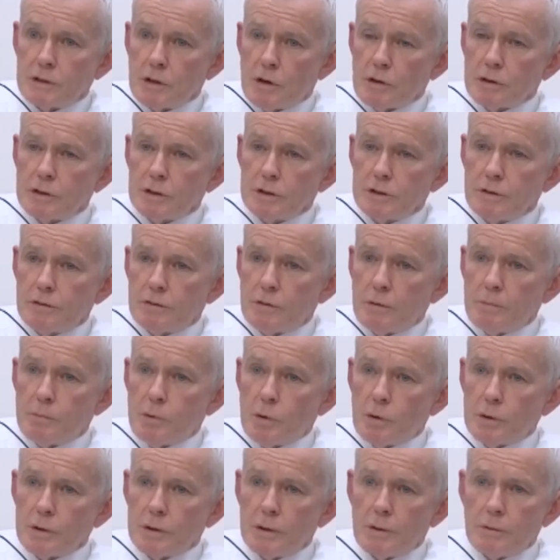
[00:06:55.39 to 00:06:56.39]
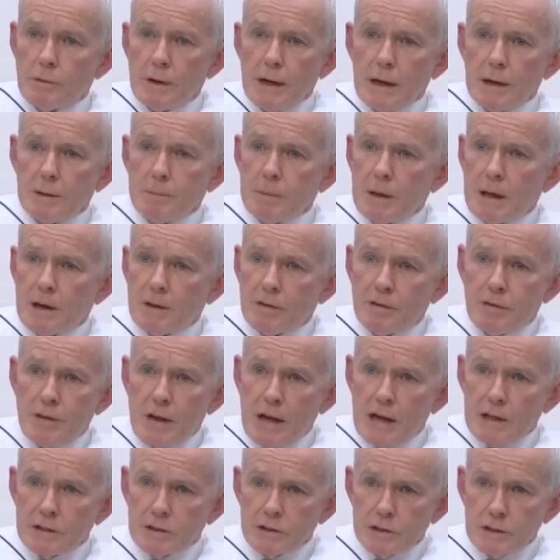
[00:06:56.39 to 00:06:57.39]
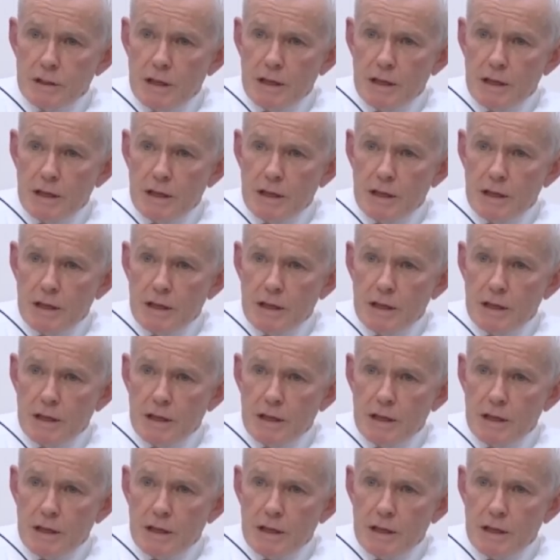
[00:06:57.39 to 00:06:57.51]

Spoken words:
Doctors have reported around about 1,000